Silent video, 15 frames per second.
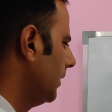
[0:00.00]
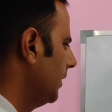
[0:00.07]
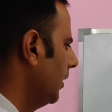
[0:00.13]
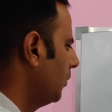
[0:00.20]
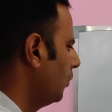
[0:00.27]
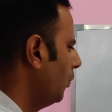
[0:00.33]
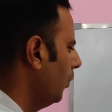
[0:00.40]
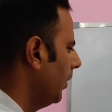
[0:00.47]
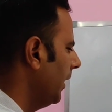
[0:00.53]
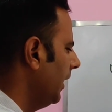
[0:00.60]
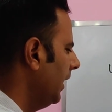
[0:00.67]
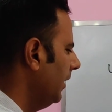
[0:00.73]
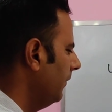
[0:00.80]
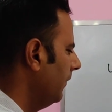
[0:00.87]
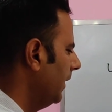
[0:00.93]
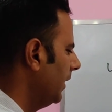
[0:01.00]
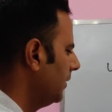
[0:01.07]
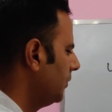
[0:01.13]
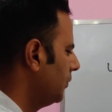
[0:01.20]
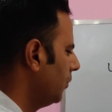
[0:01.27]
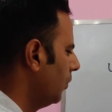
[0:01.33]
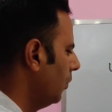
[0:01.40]
The queen will
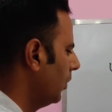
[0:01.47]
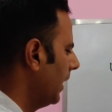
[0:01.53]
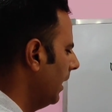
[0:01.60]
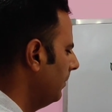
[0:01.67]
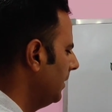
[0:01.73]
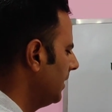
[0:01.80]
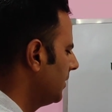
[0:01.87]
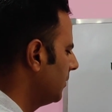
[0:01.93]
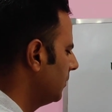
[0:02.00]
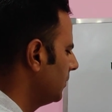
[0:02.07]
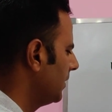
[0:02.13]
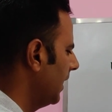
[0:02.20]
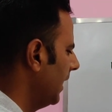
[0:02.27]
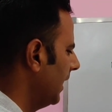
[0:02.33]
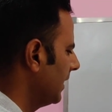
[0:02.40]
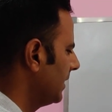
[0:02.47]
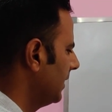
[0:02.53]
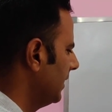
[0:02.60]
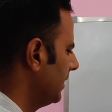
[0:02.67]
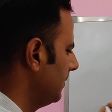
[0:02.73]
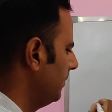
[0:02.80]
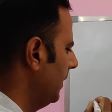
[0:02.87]
show gametogenesis.